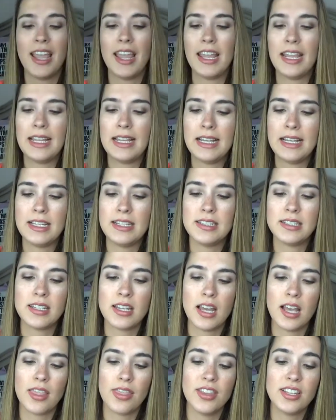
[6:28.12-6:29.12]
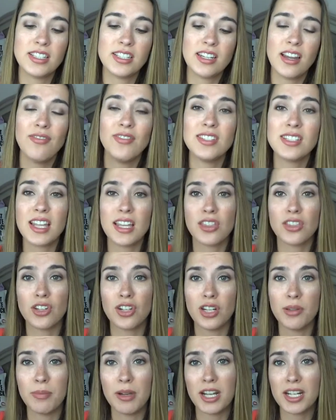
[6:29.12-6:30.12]
And this stuff is like
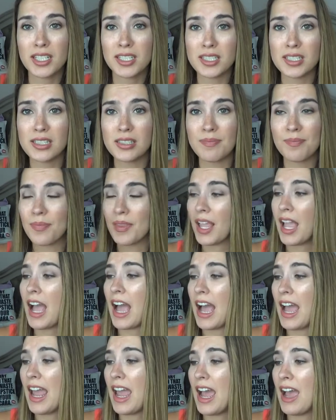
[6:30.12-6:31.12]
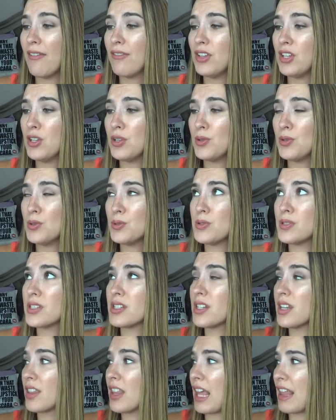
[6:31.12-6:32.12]
30 bucks. I have
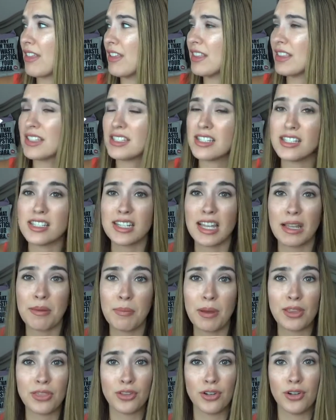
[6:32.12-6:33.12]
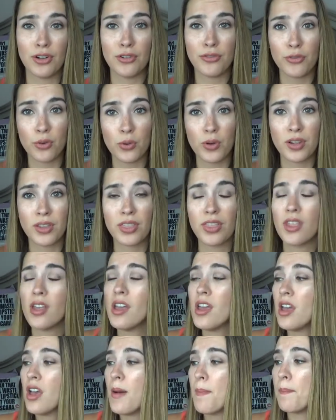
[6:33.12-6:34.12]
used, I think this is like my third or fourth
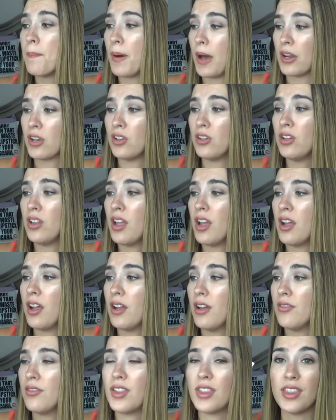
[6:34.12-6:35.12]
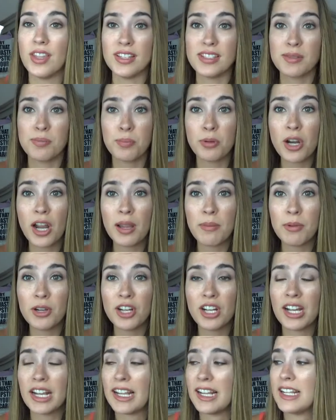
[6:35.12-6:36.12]
bottle of this
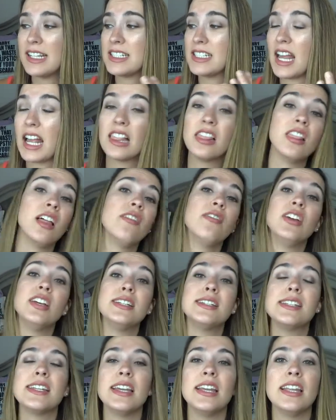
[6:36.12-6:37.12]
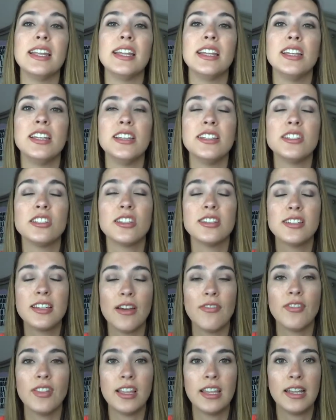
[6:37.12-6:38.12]
primer and I love it. It is
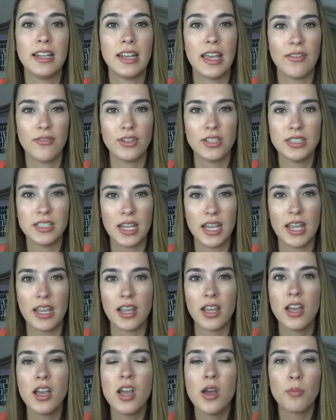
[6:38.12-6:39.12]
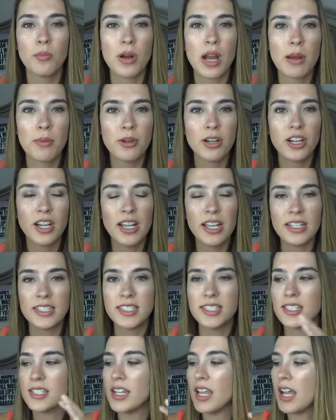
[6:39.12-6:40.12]
definitely an everyday primer.
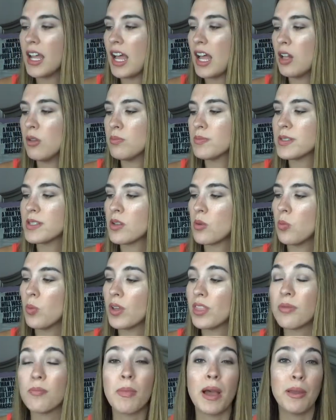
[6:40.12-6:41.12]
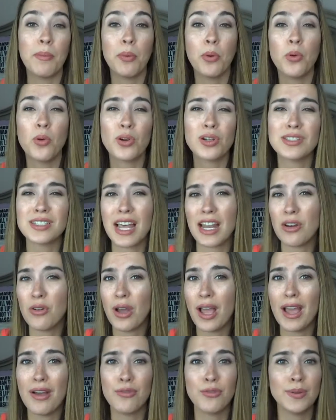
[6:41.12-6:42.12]
It helps with my pores. I
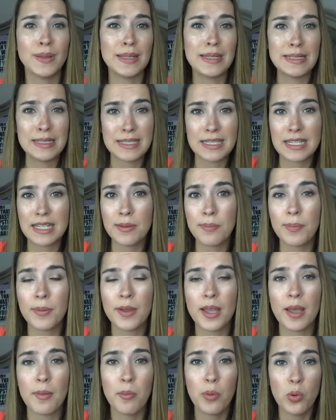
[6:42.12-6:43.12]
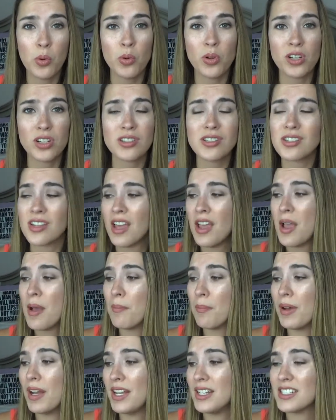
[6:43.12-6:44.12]
don't have really deep pores,
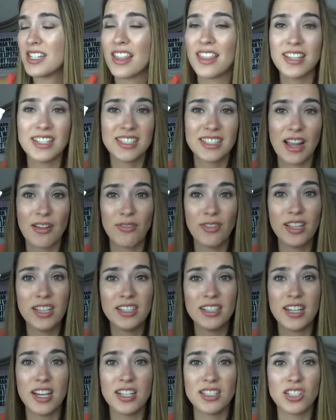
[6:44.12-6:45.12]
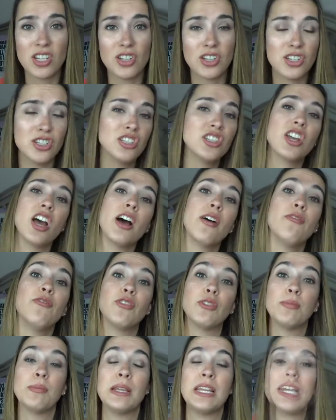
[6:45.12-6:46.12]
but this definitely does a good job
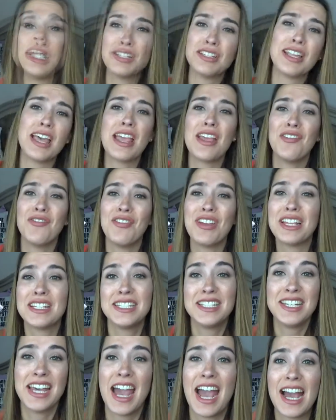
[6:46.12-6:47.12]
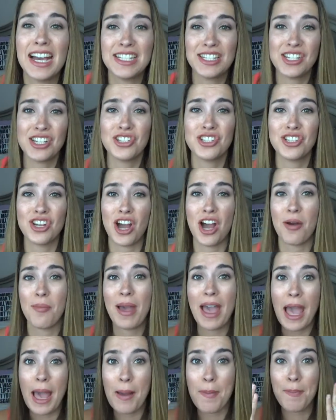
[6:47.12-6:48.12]
for me. This does a fantastic job
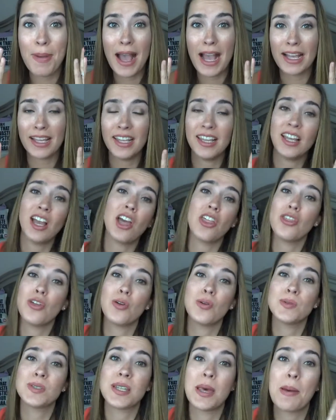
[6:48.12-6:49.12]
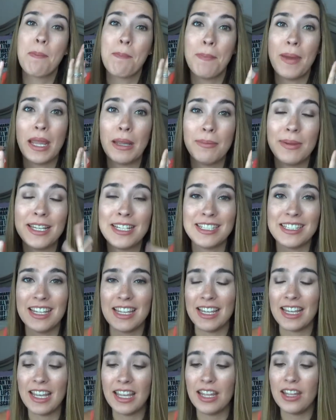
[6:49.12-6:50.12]
at packing those babies
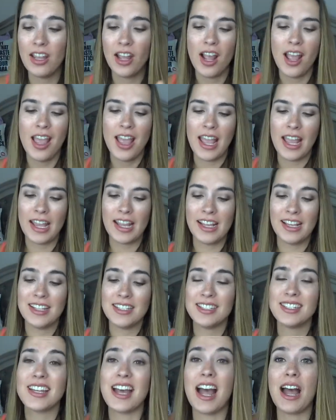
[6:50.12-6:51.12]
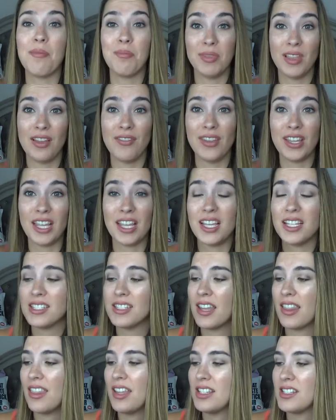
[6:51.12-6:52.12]
in, and I'm loving it.
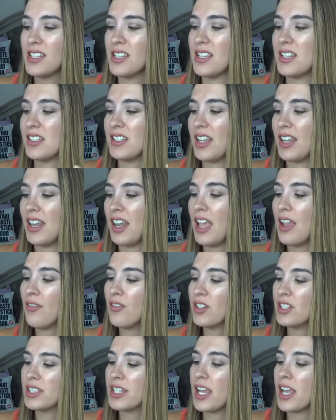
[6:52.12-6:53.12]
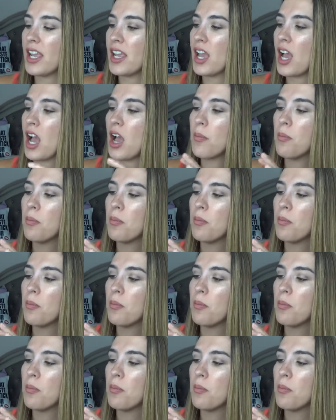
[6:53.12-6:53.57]
This is an everyday